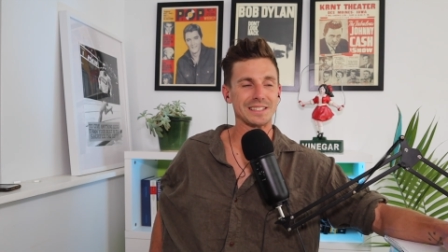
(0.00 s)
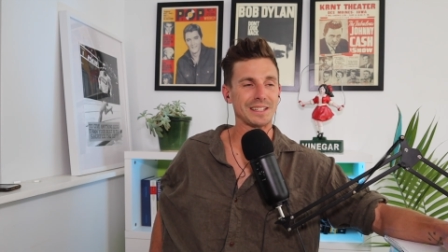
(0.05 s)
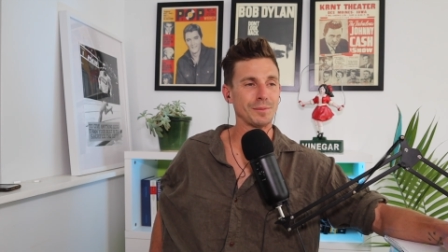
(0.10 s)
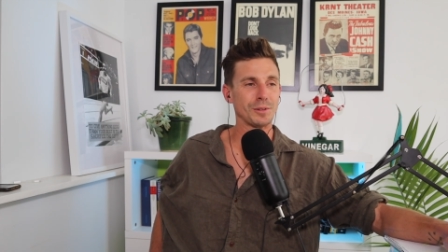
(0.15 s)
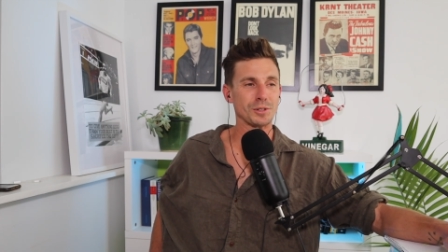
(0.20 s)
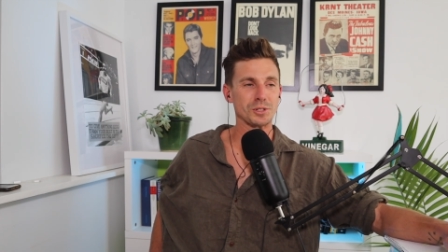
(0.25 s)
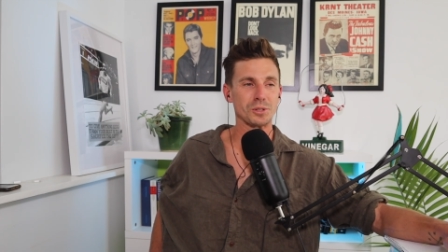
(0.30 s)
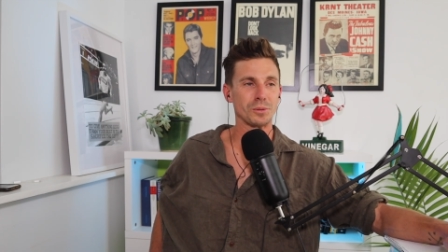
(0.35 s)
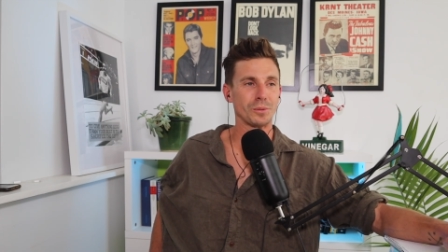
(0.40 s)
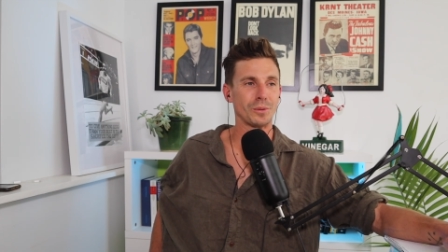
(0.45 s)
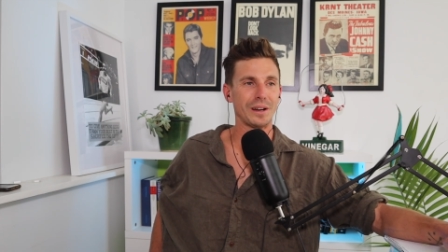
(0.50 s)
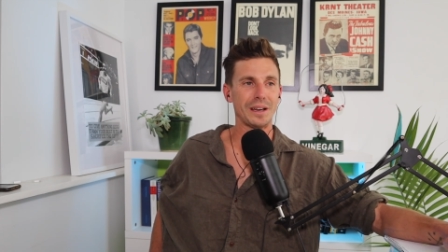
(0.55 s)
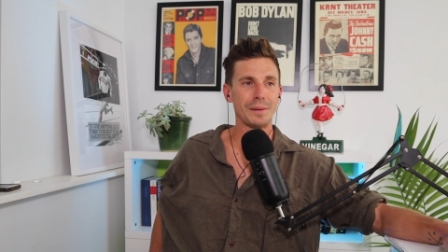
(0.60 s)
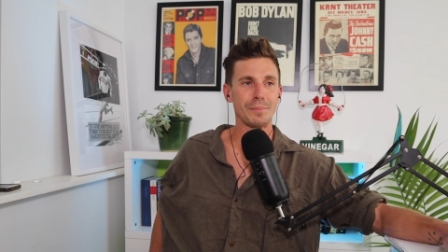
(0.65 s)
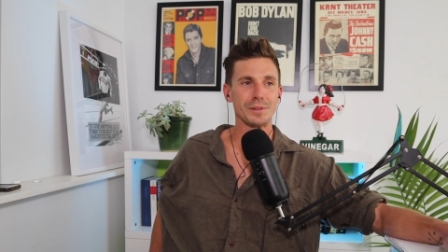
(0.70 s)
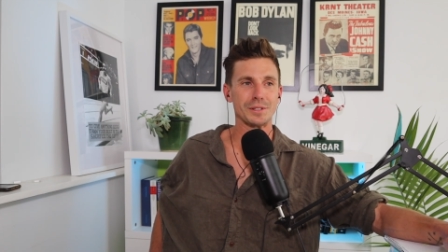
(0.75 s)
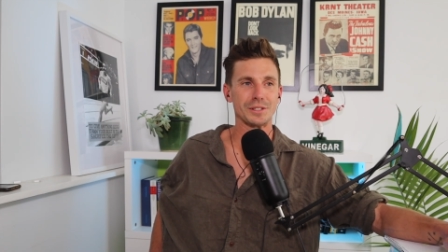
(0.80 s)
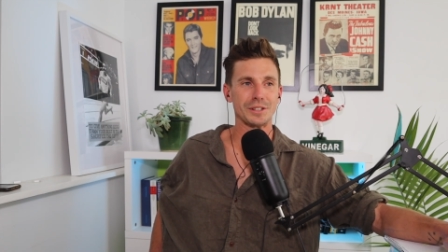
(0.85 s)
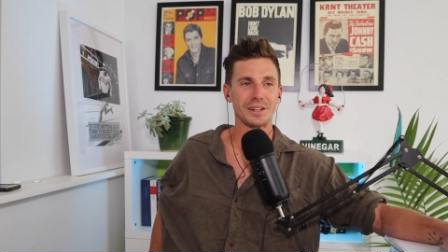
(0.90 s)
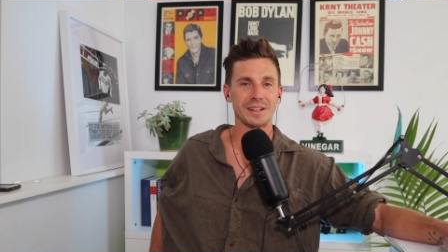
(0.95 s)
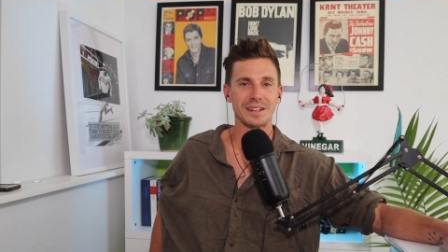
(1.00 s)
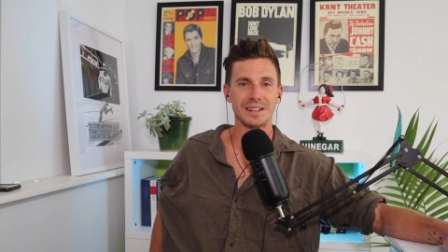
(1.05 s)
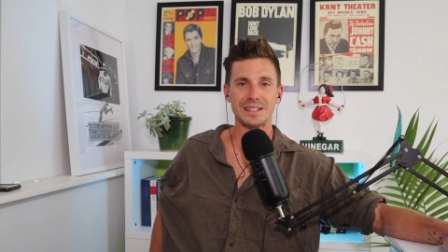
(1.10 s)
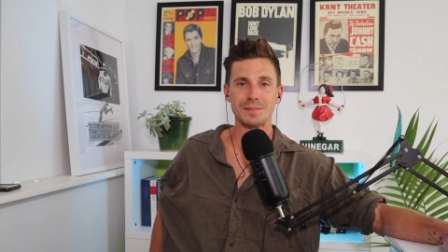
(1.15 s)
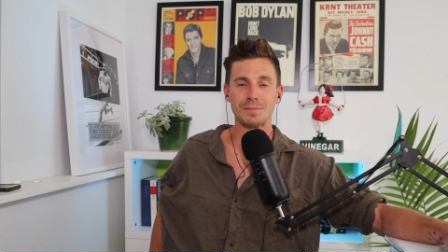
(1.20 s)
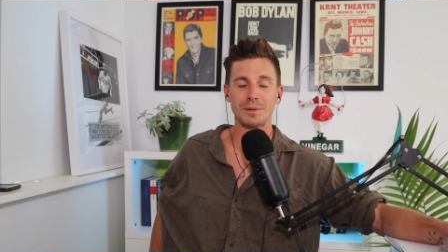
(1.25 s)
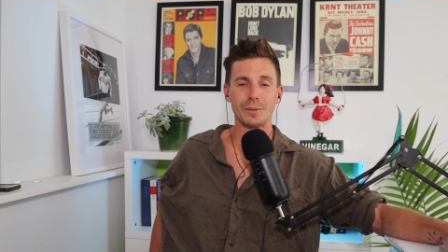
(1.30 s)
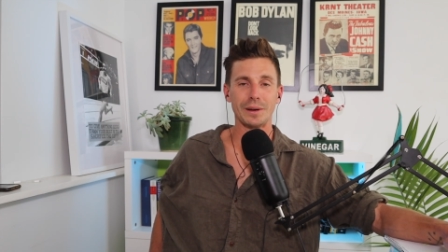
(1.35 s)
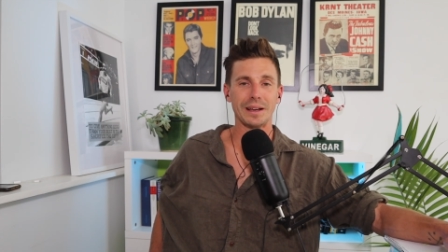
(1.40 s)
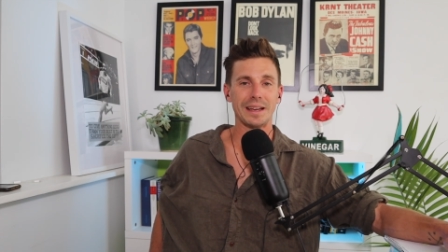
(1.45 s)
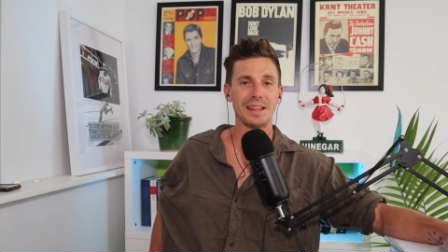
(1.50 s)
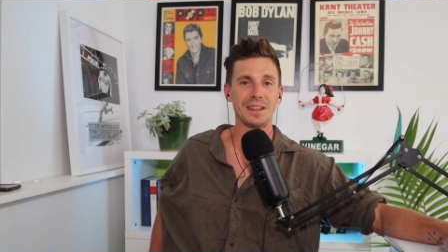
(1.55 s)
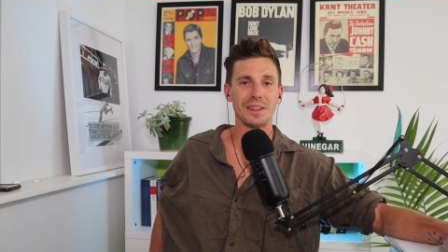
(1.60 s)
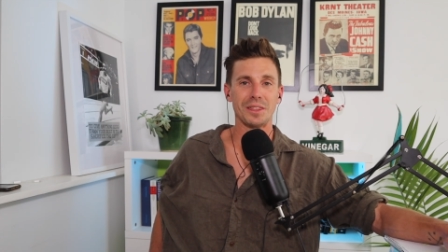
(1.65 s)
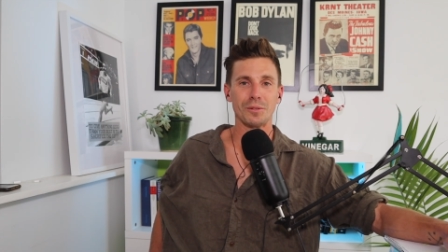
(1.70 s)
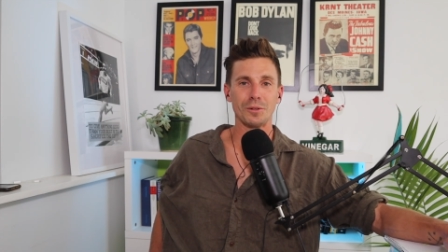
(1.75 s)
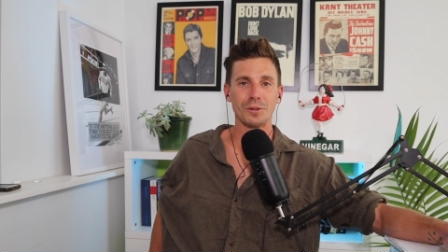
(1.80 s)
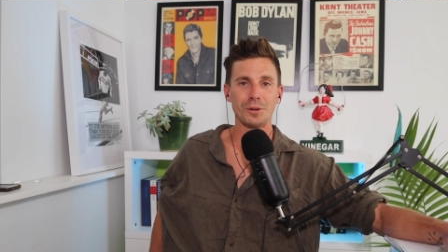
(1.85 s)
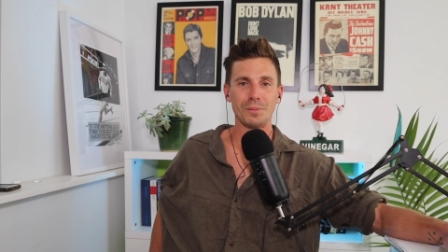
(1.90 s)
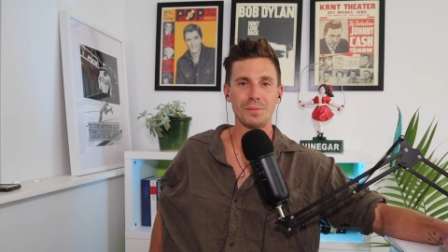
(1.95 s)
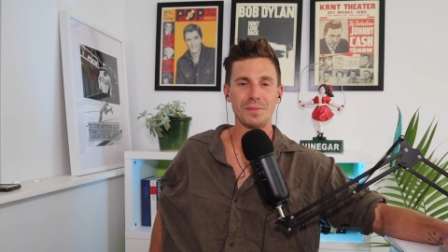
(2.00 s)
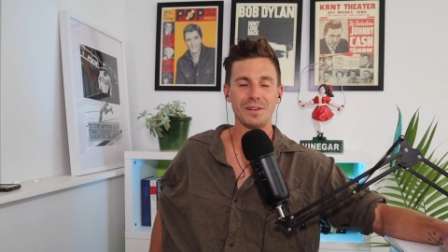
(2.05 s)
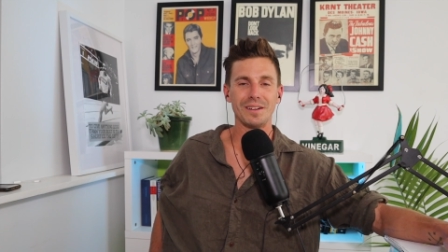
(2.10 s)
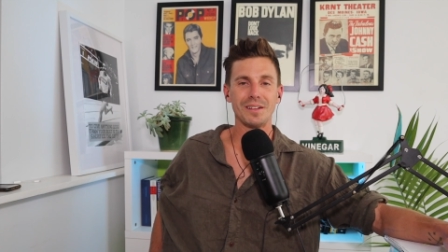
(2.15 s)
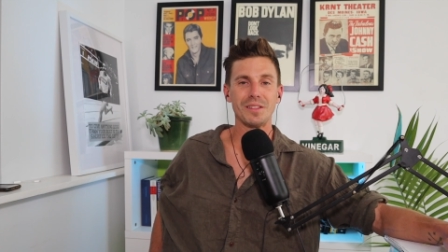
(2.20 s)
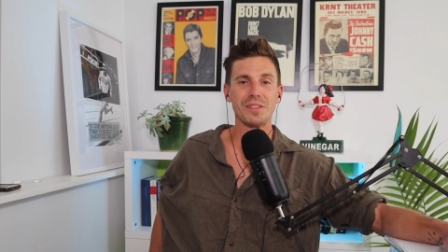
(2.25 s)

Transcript: I'm not sure what episode it is, but we're getting through them.